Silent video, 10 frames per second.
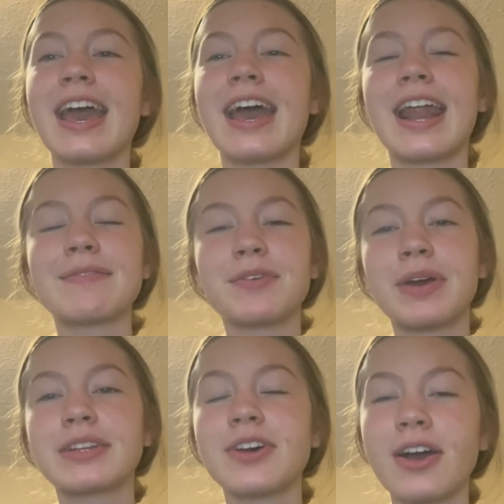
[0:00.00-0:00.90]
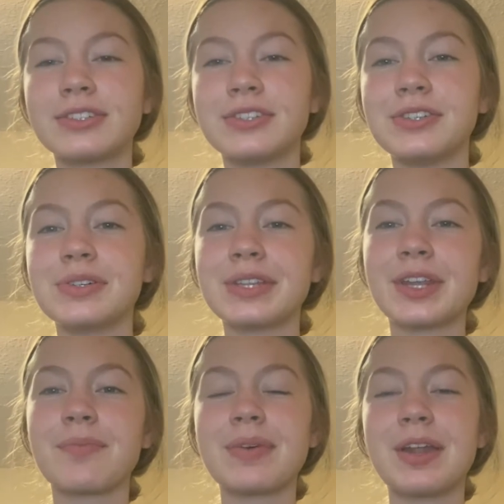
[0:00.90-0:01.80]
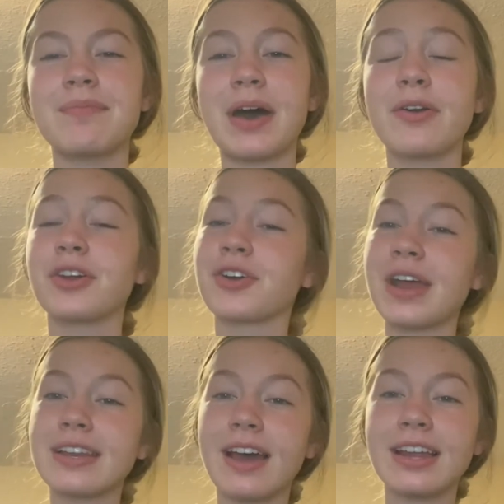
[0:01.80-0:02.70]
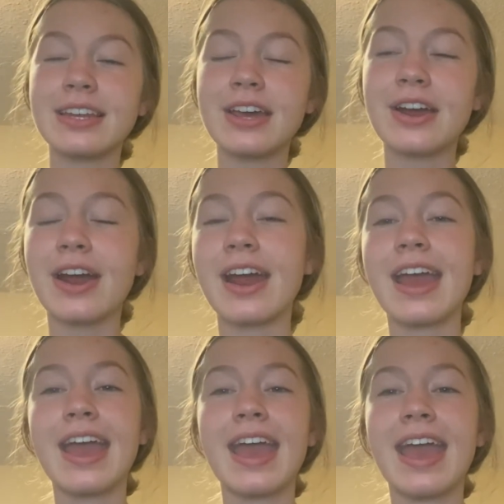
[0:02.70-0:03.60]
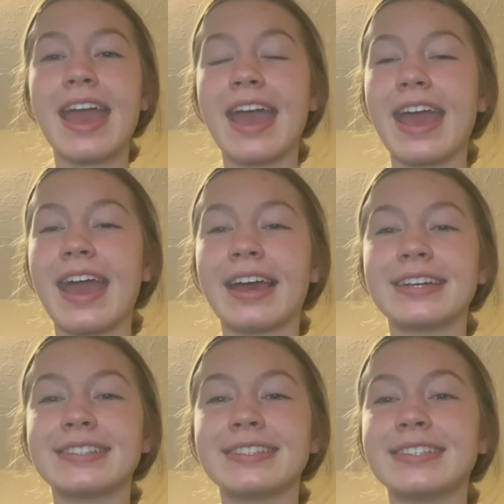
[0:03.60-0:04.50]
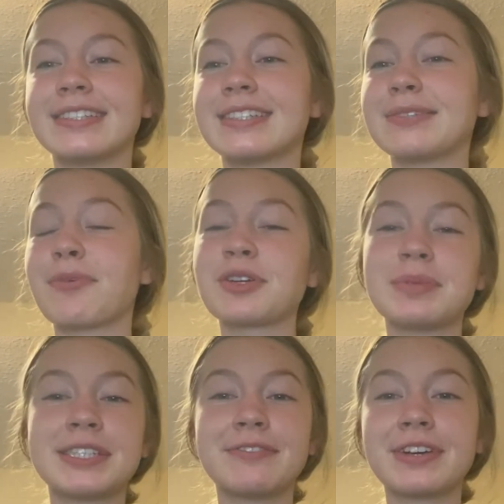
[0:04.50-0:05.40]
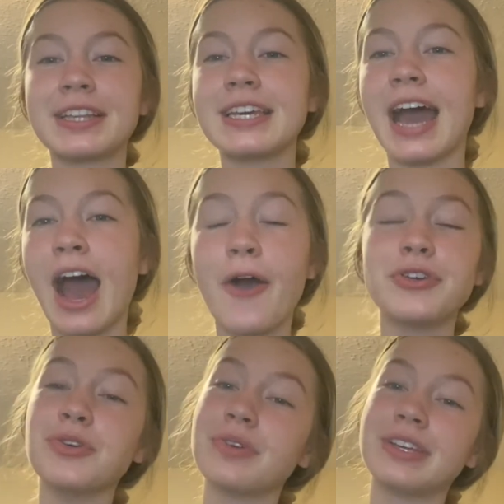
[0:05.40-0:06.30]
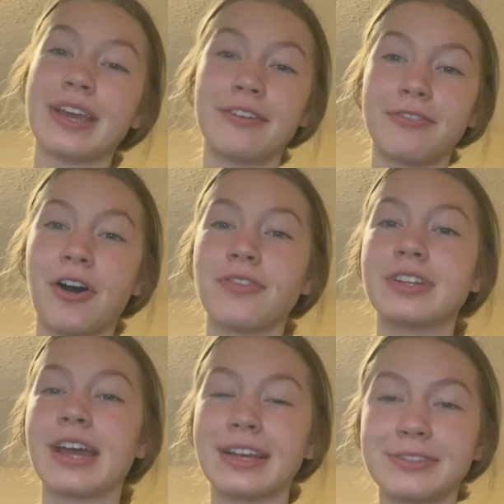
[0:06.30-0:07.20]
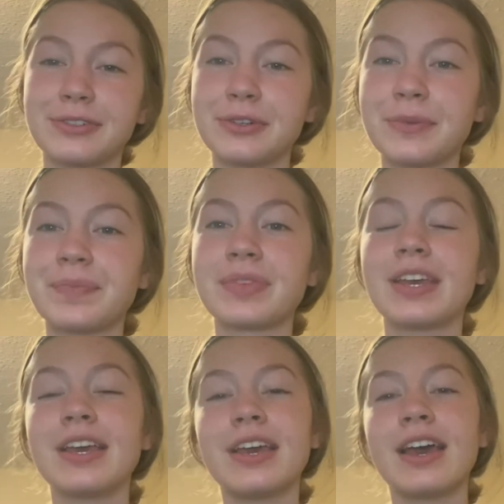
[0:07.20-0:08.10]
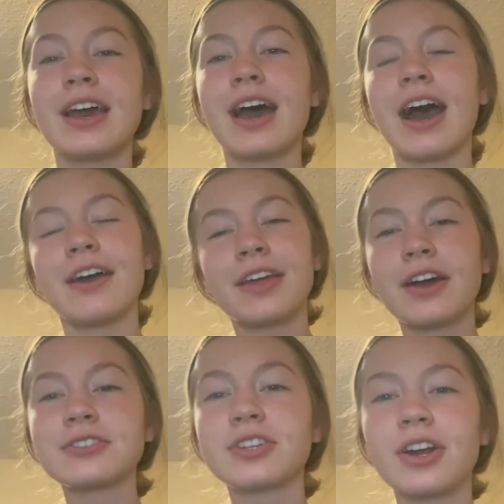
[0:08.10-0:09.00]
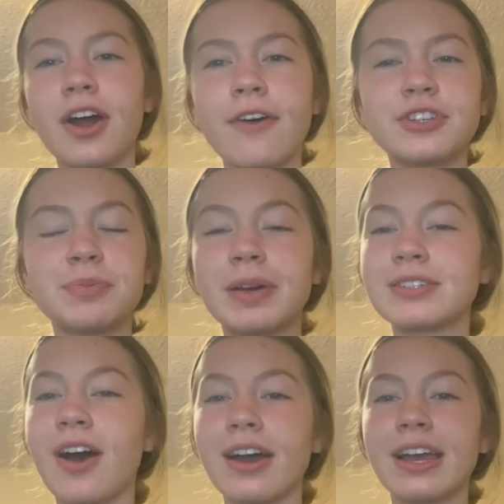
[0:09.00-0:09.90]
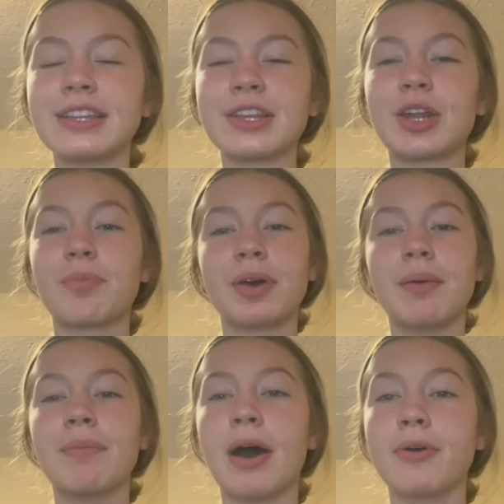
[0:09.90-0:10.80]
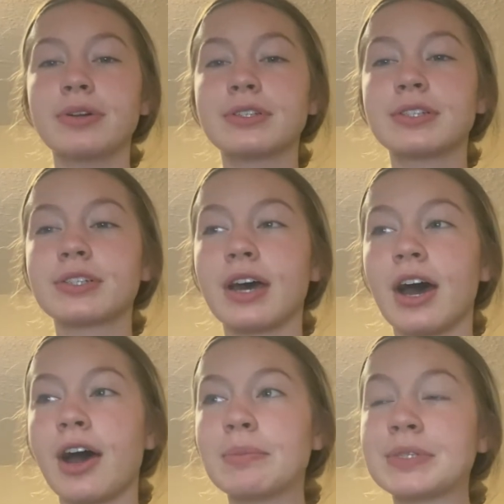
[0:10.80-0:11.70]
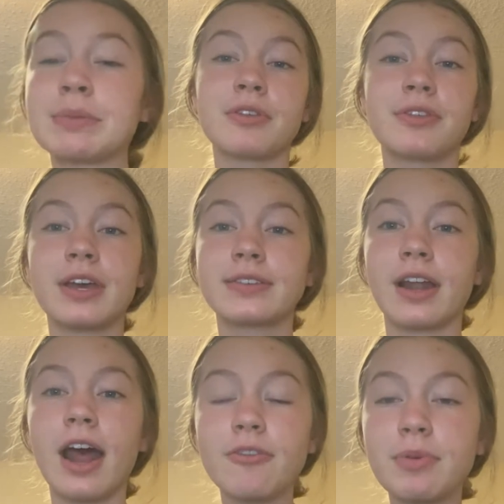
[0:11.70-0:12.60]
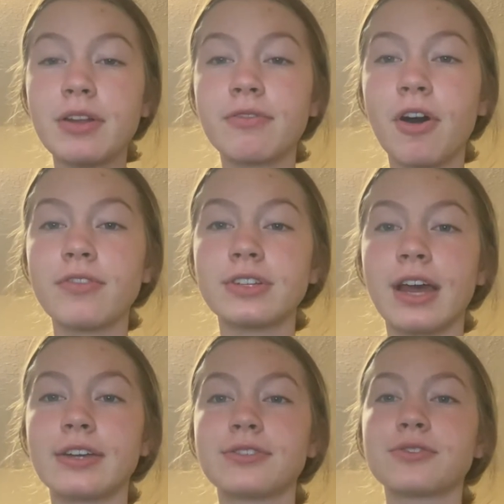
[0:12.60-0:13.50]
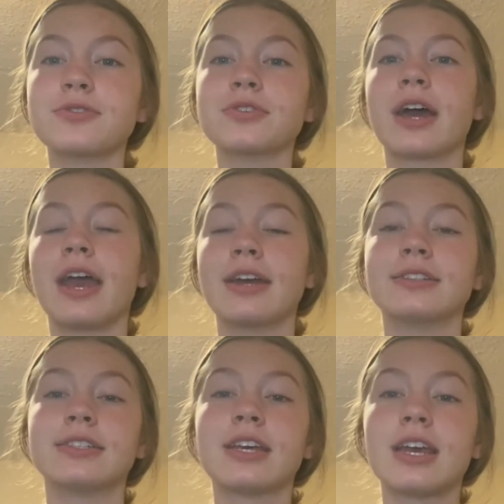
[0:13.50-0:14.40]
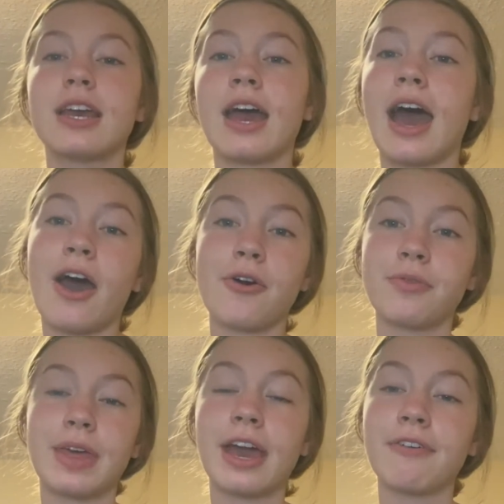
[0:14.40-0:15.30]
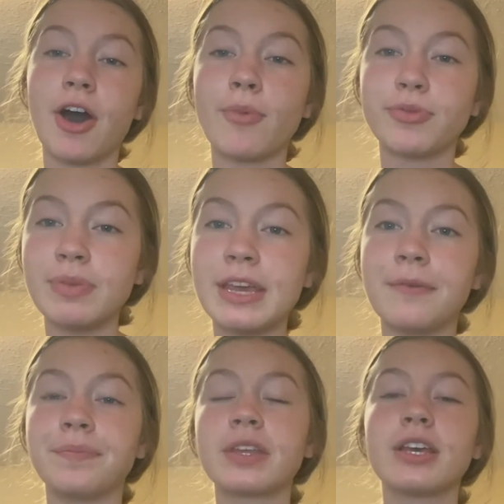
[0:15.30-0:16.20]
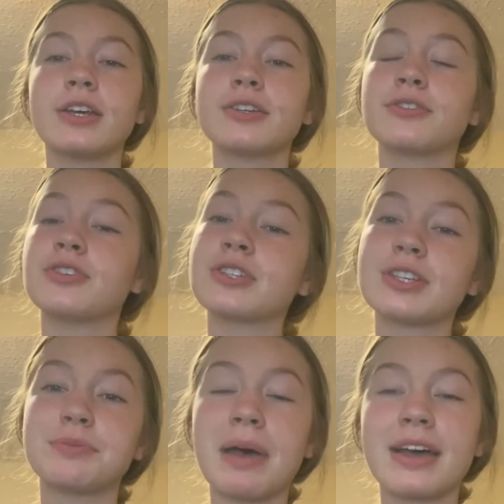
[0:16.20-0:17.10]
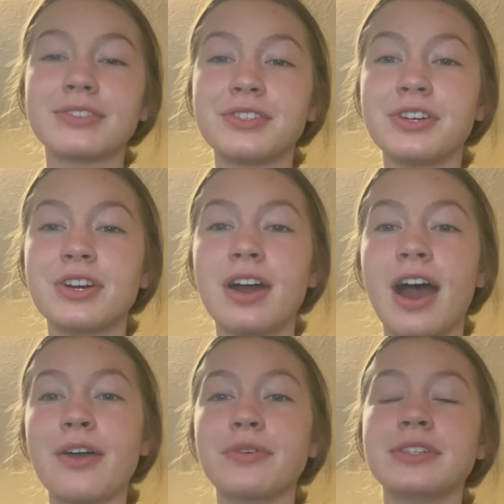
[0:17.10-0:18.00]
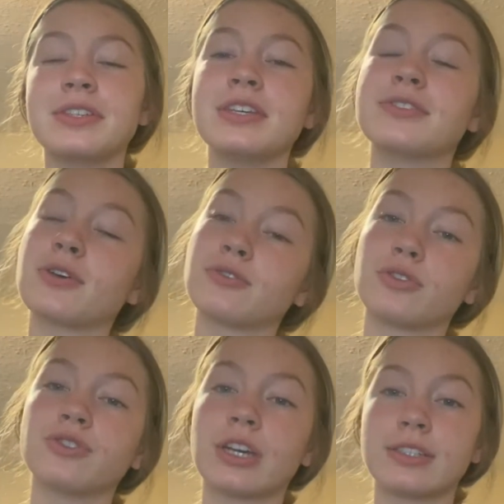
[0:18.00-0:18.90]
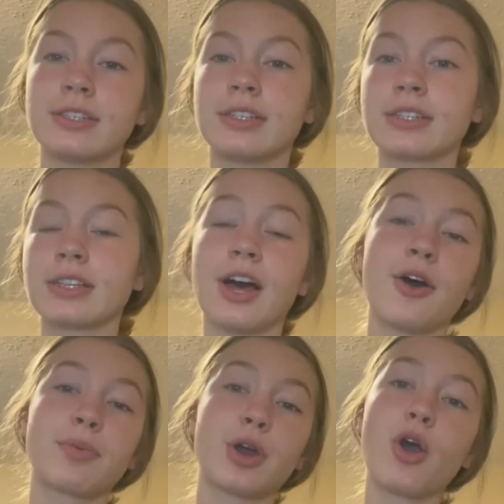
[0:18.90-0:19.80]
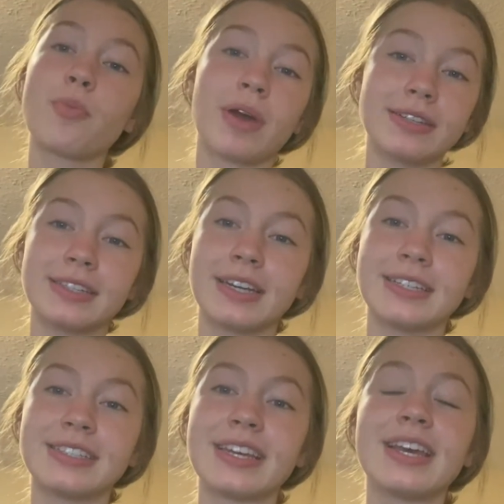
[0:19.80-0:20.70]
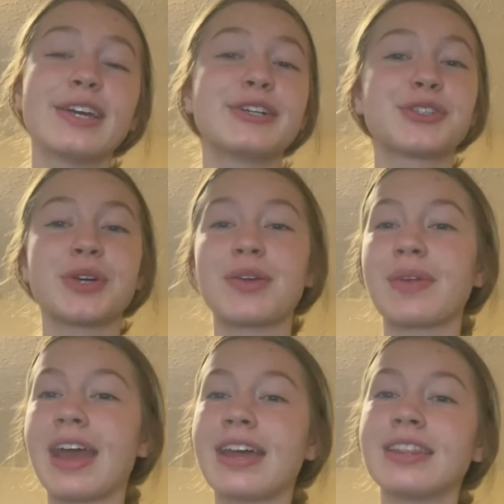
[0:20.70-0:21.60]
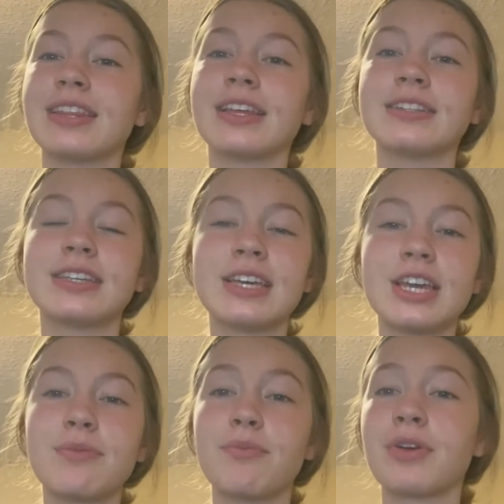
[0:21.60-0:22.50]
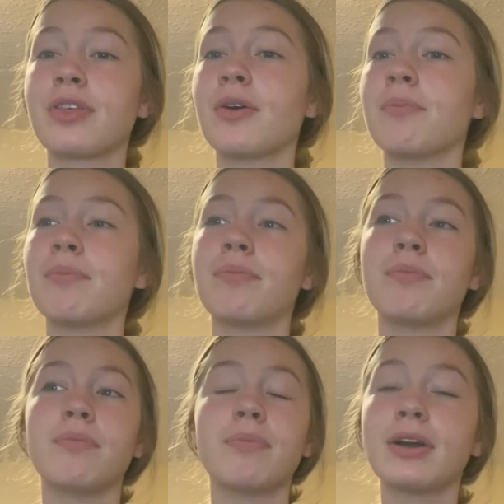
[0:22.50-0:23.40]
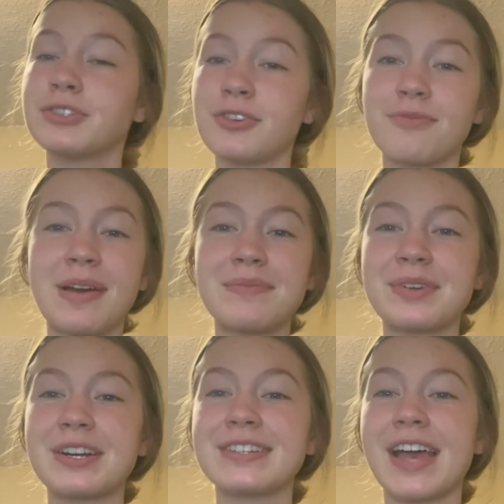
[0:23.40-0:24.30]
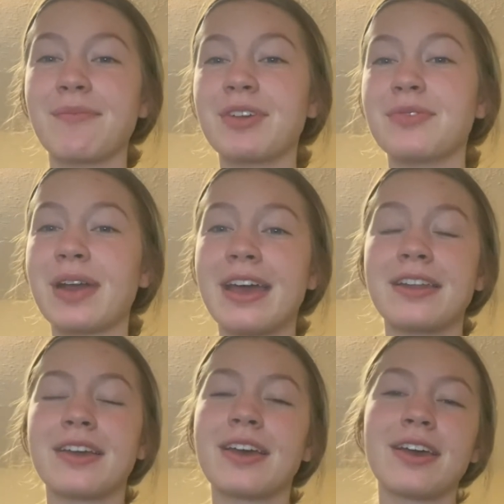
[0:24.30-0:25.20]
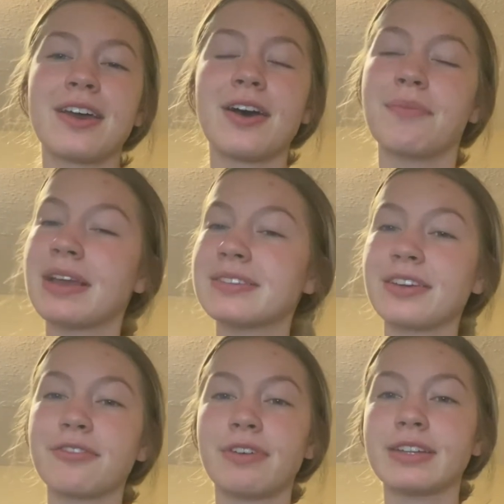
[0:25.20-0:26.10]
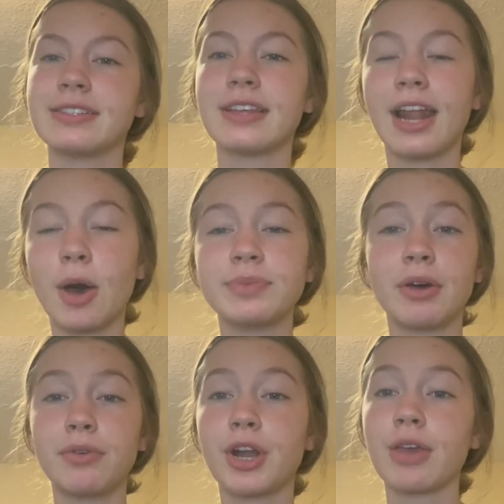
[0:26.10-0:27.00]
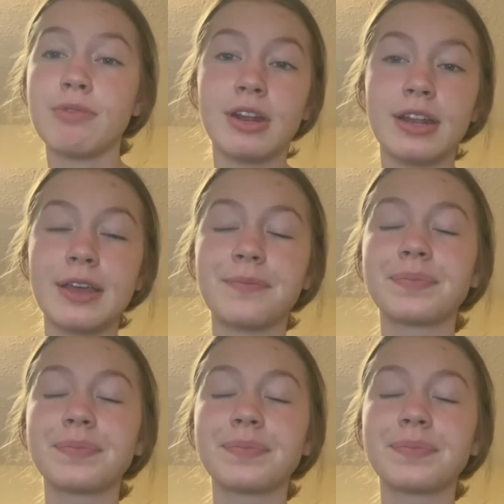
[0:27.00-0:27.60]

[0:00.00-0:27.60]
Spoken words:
and I'm going to talk to you a little bit about your grade 9 year and more specifically how you can get involved in high school. I think I'll start off just by talking a little bit about some things that I've been involved in high school and how they have helped me. So just this past year, I was the Social Justice Club co-president. So I ran the team with a bunch of members and we ran amazing events that helped out in our community.